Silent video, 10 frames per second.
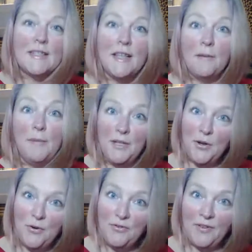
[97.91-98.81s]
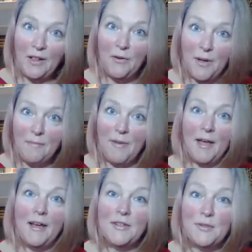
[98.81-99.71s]
Let me know, fellow
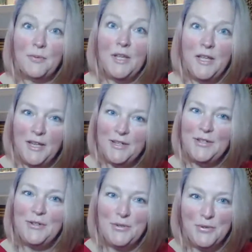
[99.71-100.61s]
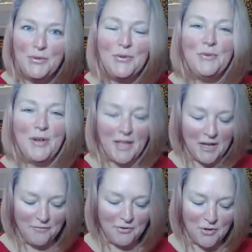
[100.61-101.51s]
empaths. We do. We
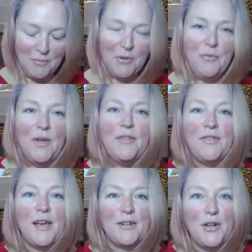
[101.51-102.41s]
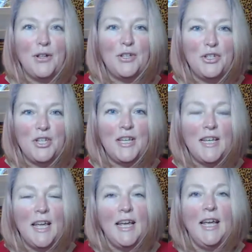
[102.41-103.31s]
have trouble with technology,
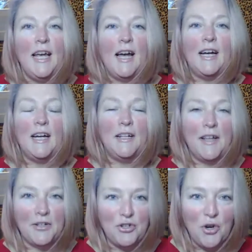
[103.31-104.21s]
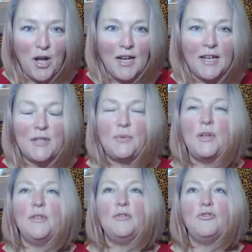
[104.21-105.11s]
uh, electronics. We're
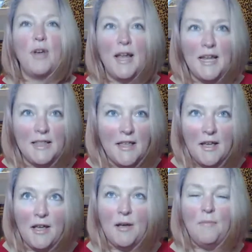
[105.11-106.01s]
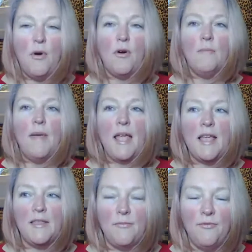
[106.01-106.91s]
either draining them or
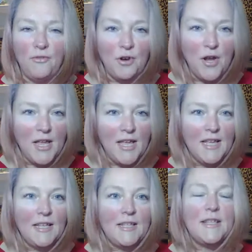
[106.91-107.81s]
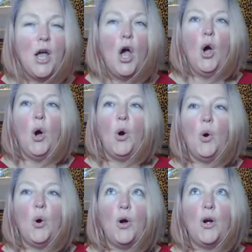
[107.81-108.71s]
making them freeze
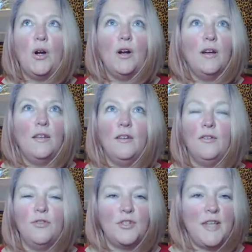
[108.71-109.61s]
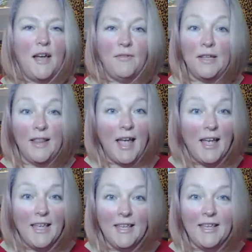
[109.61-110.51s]
or, you know, just having
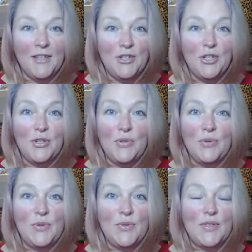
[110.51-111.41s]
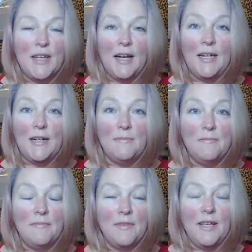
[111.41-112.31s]
lagging issues.
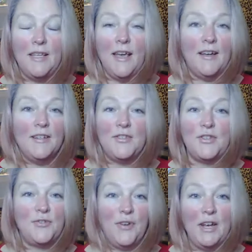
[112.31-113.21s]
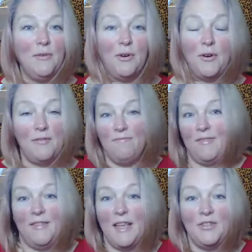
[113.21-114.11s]
Um, yeah, it's just funny. Or
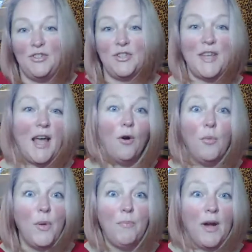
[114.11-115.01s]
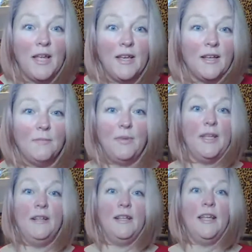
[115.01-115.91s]
things just, ha- or we break it
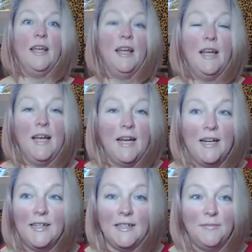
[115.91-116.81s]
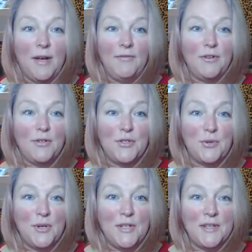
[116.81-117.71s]
completely. Um, I've heard
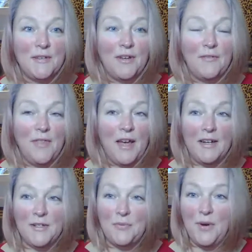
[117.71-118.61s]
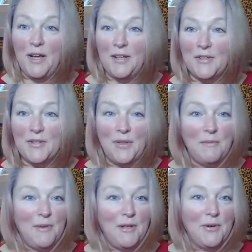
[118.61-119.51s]
stories of, of that as well. So let
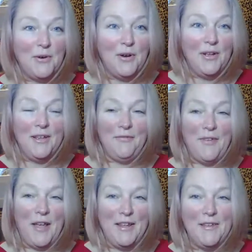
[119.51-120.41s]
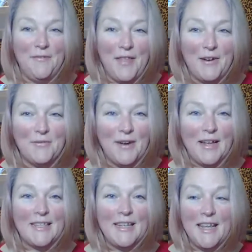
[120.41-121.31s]
me know if any of that
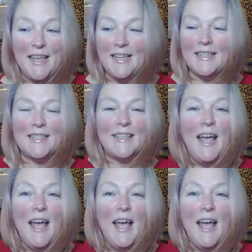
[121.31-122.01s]
resonates.